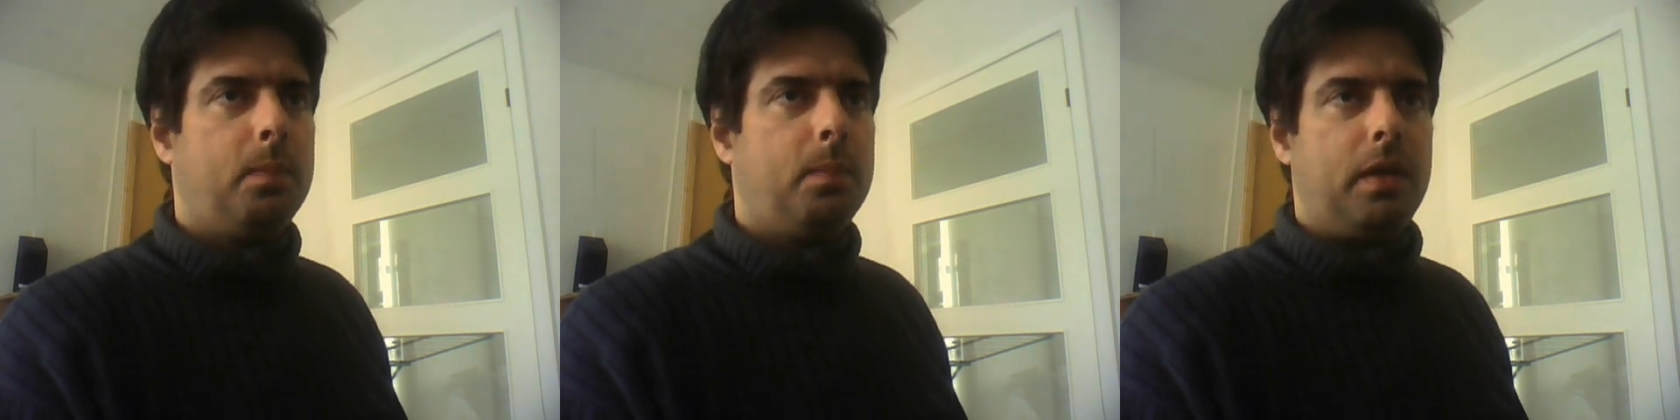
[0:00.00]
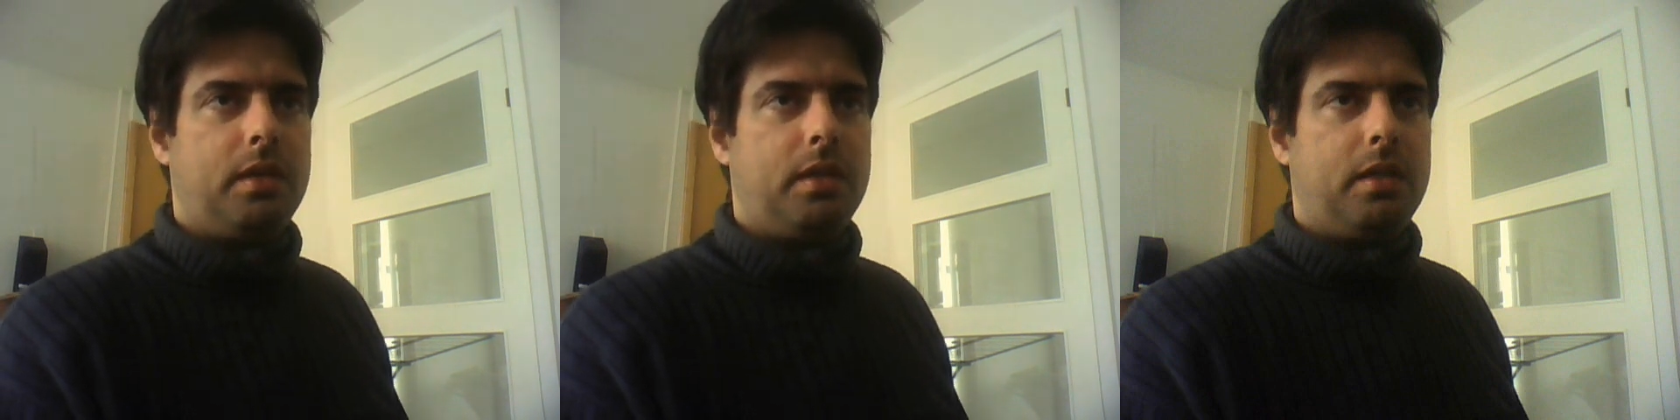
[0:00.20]

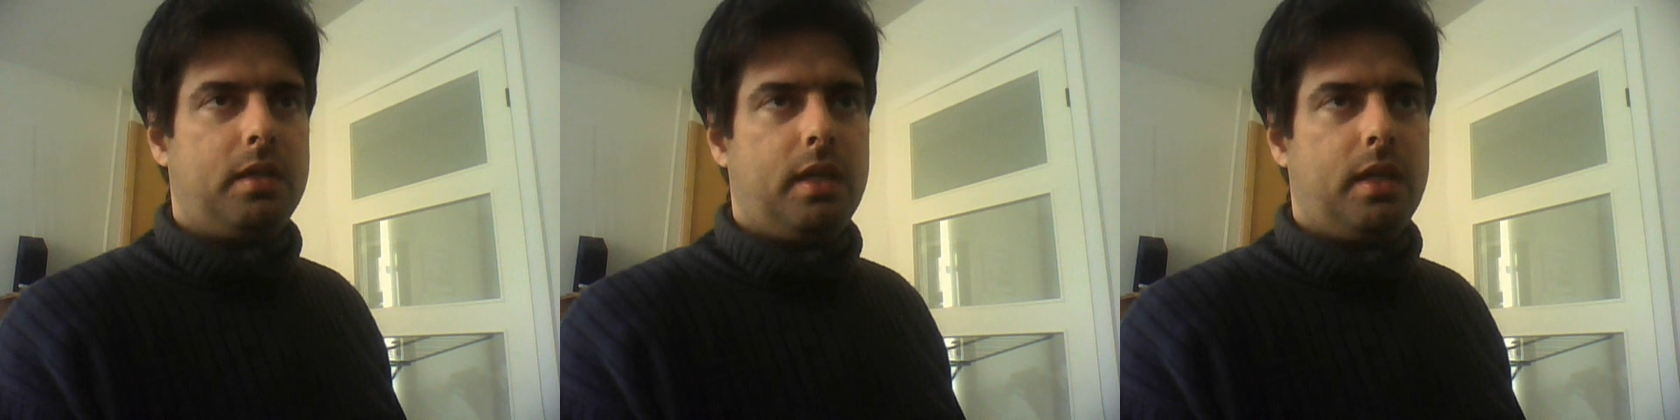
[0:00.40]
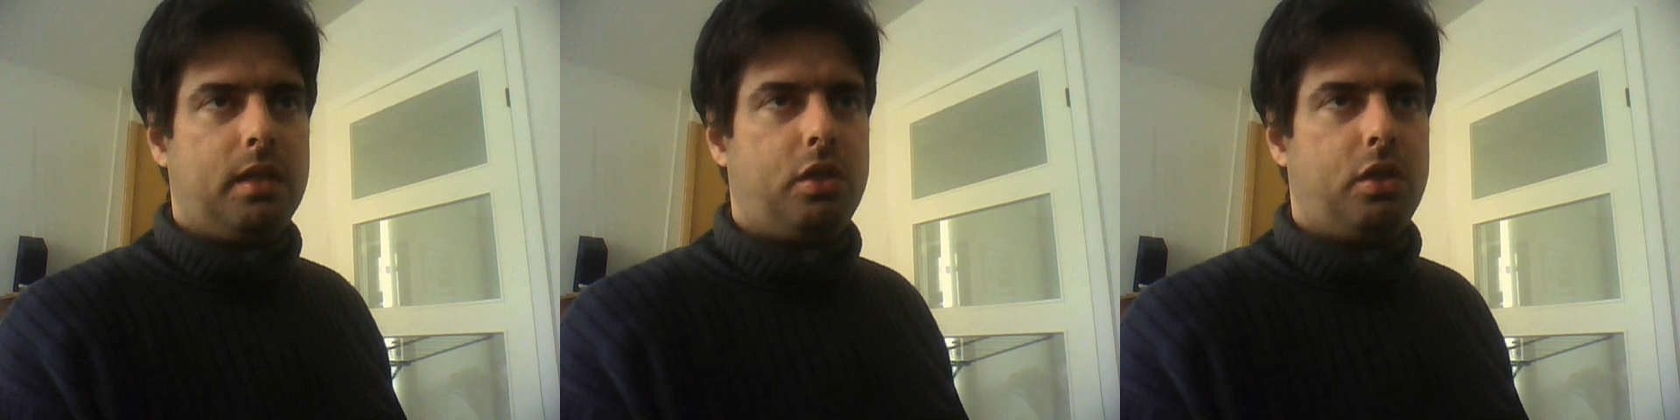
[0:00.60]
But
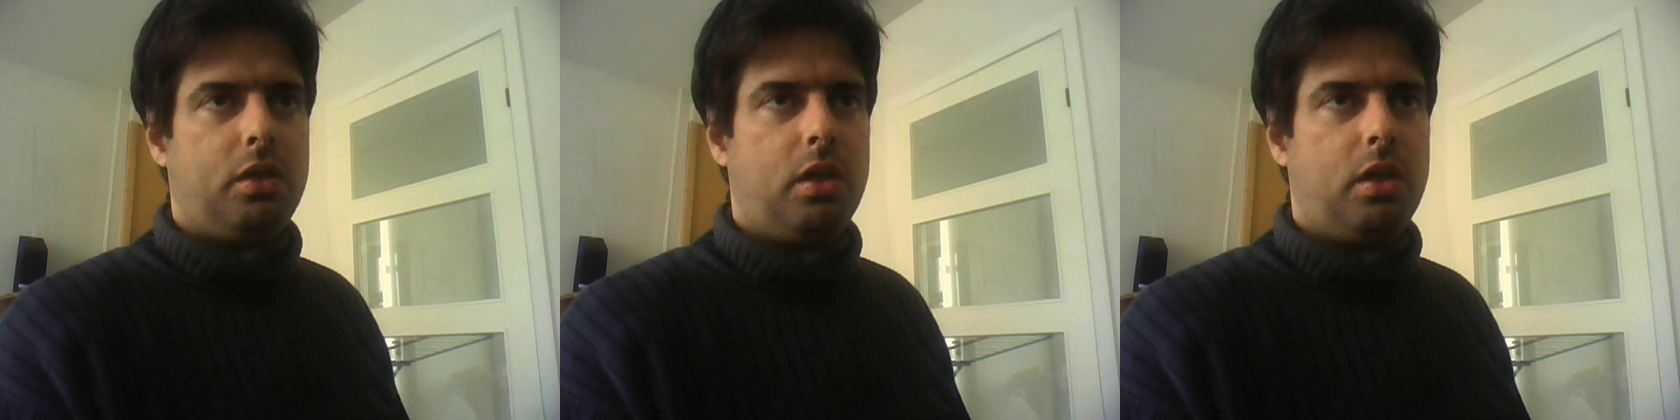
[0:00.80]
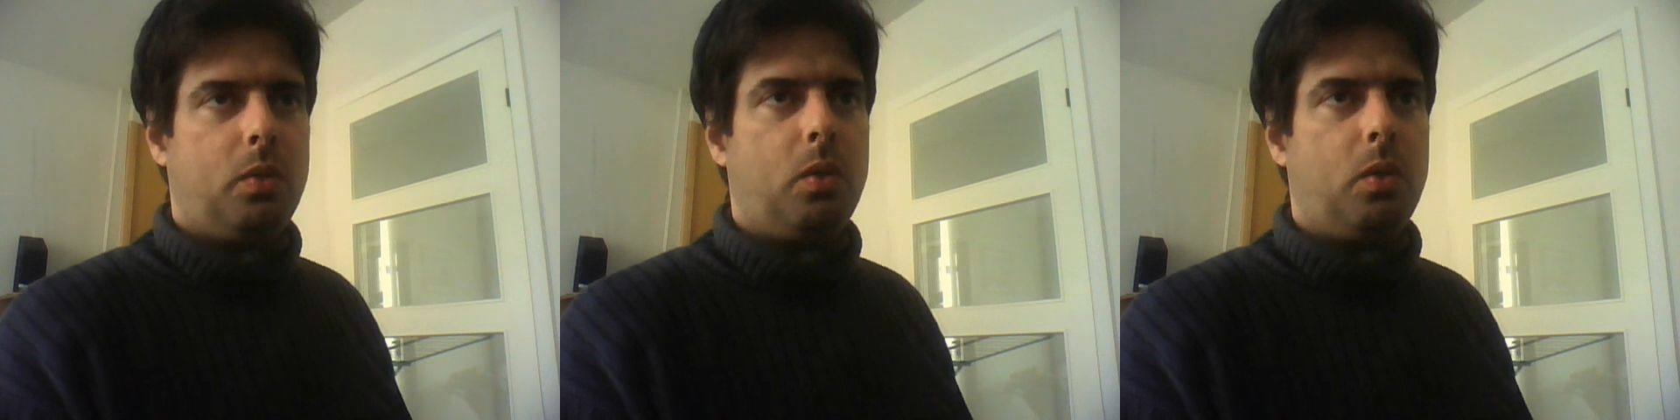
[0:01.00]
as you
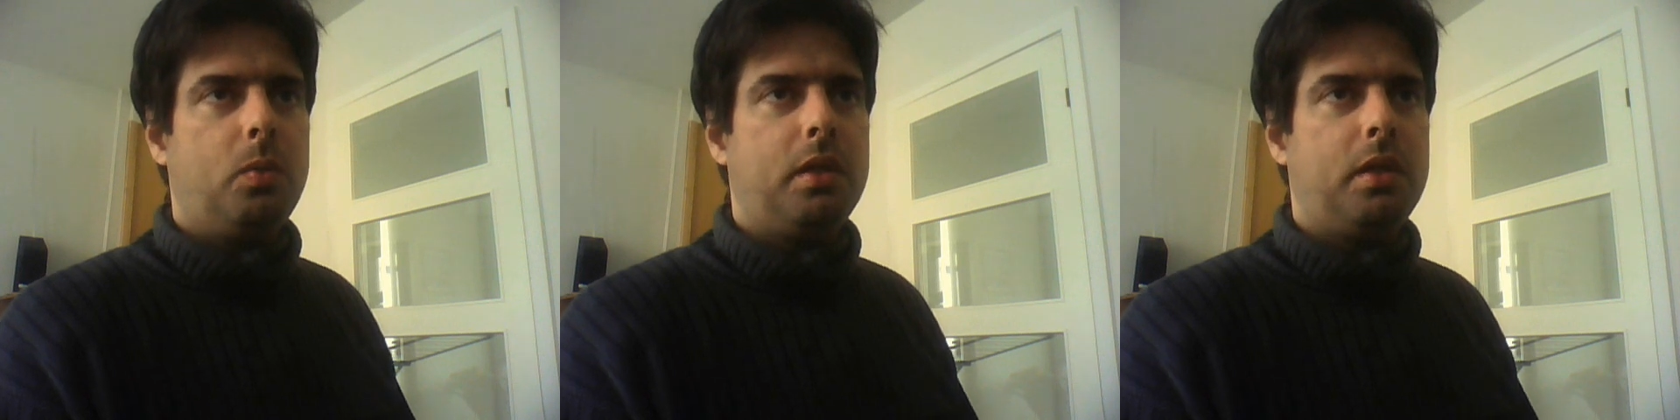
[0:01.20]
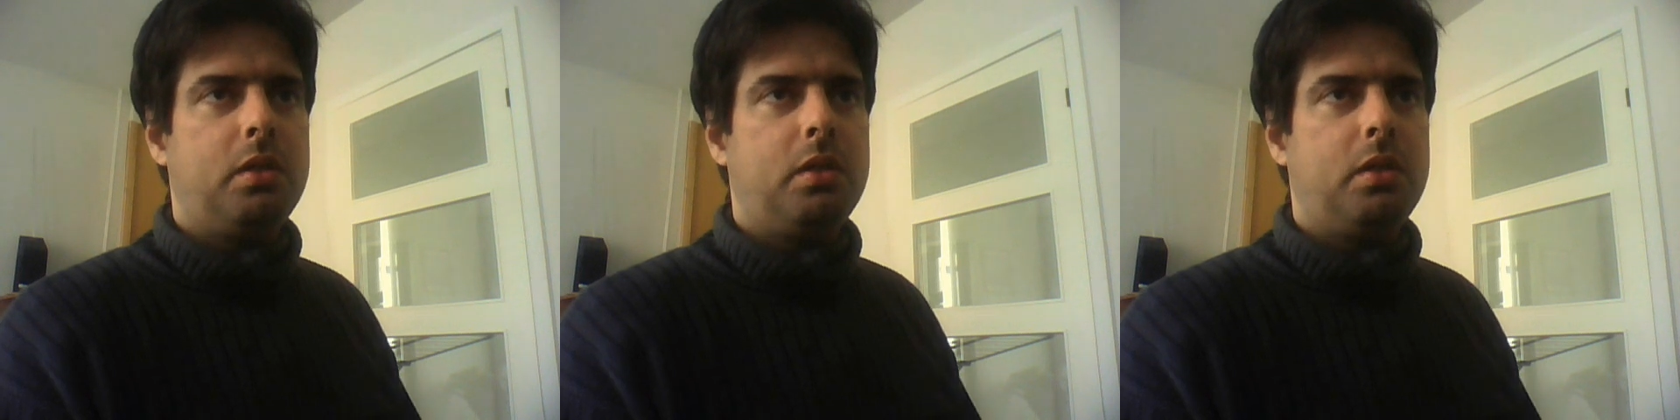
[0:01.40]
know,
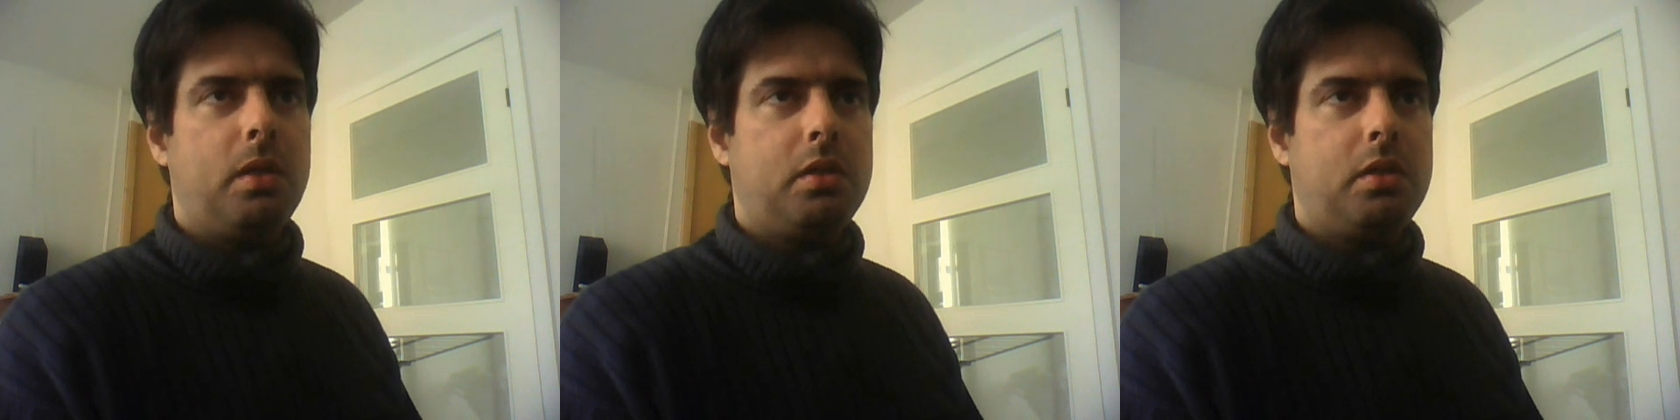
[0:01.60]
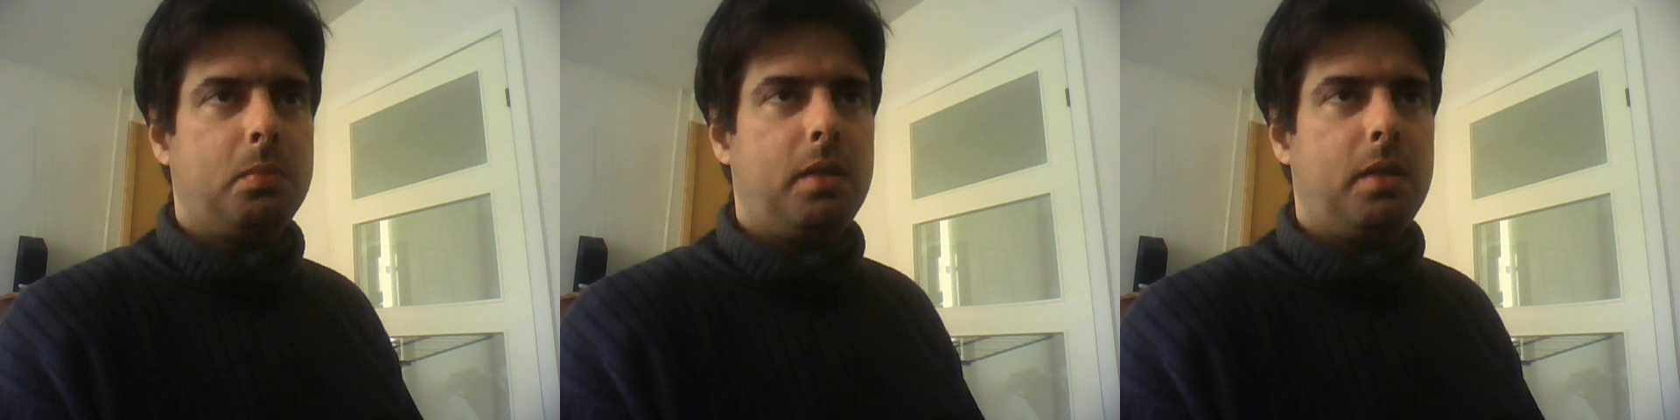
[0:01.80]
always in
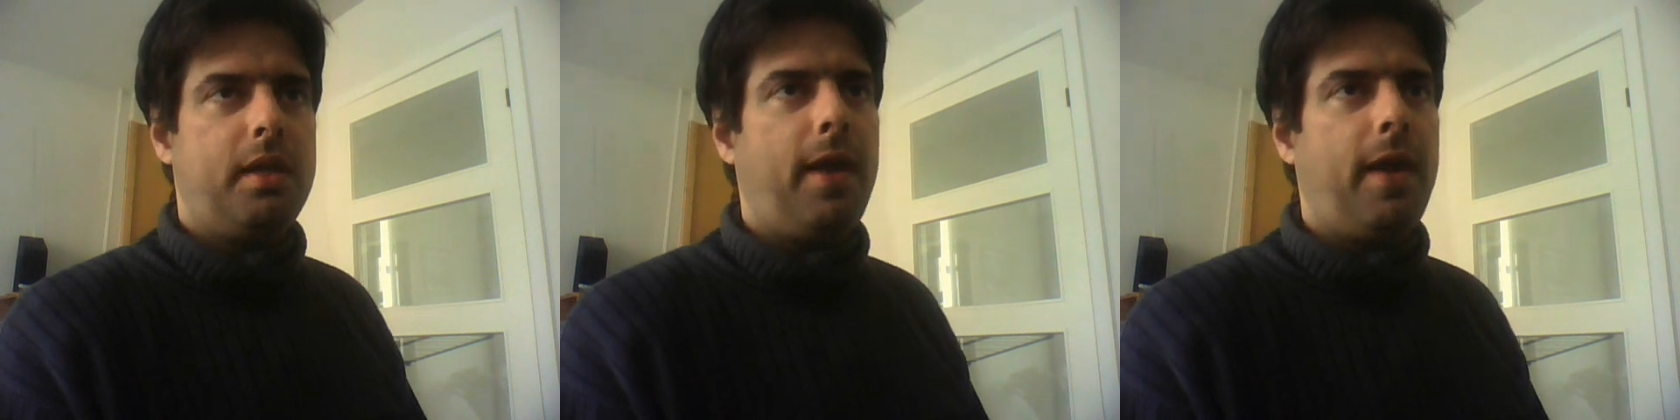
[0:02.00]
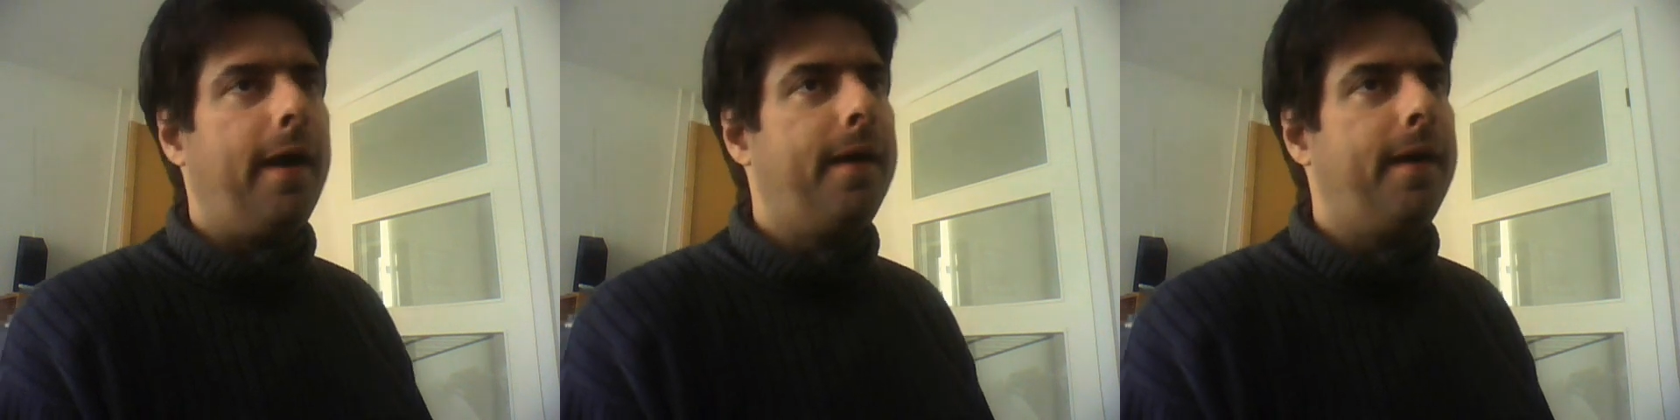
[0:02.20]

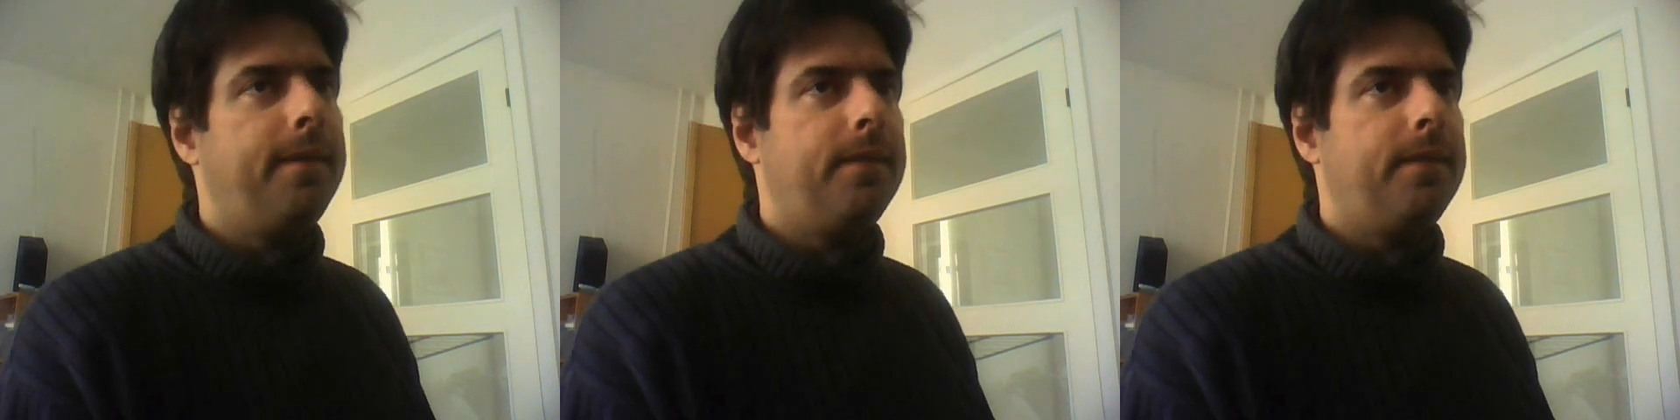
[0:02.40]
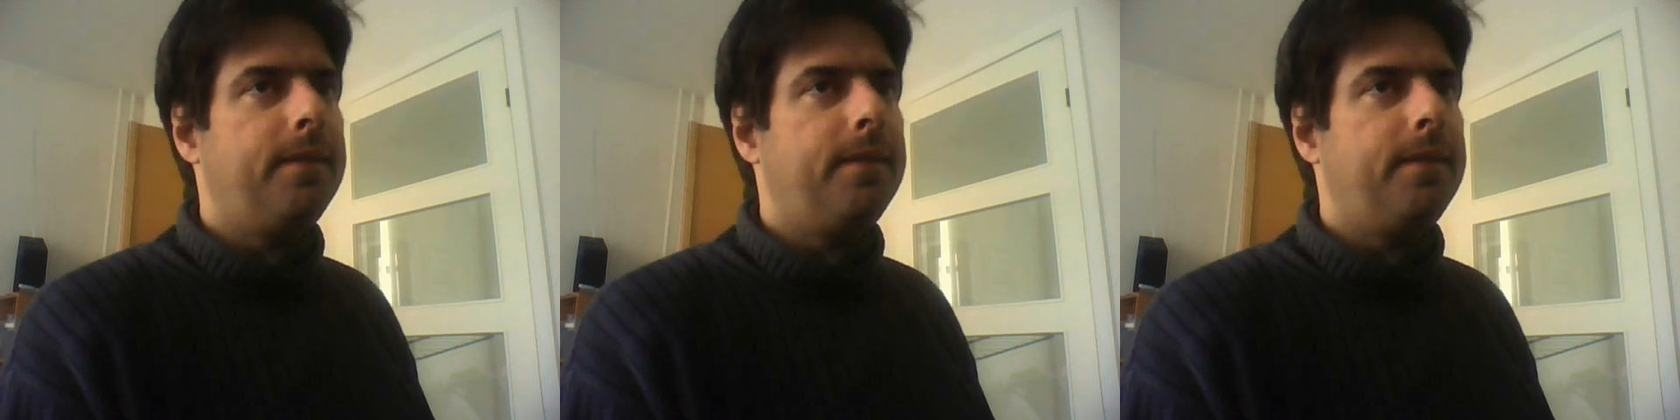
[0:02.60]
WrestleMania,